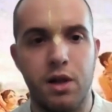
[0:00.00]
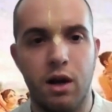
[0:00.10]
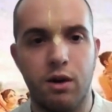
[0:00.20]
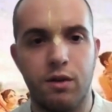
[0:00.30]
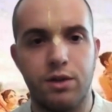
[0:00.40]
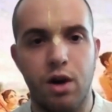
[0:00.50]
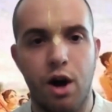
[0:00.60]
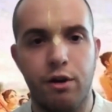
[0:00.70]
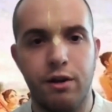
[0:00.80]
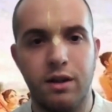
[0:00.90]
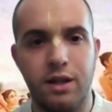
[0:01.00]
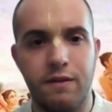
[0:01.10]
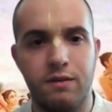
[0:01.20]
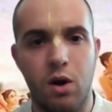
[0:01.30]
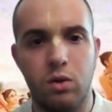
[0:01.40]
Shankaracharya
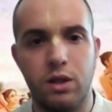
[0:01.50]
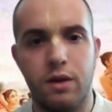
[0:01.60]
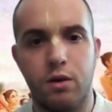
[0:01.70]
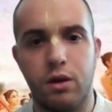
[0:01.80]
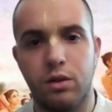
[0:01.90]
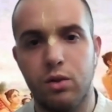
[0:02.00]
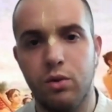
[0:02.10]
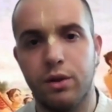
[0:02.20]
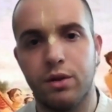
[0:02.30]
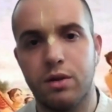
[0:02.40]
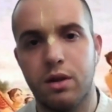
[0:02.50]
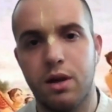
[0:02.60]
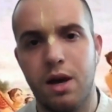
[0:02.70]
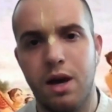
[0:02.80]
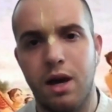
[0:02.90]
lived only 32 years,
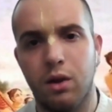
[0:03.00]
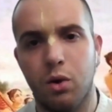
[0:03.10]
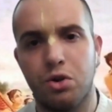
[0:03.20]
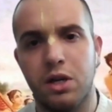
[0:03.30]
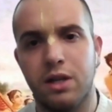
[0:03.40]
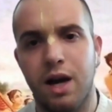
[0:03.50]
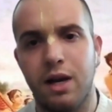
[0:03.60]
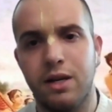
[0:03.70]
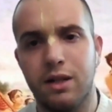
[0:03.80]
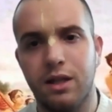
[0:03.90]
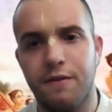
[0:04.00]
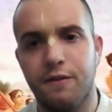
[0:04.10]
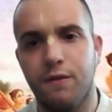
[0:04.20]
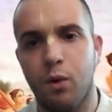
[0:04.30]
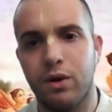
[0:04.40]
and Lord Chaitanya
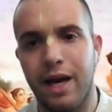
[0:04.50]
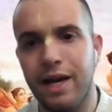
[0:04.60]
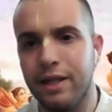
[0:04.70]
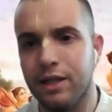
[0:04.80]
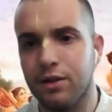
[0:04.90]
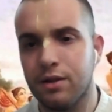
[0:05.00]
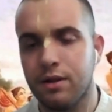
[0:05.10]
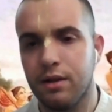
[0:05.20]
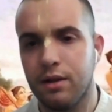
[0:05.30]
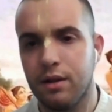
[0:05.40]
lived 48 years.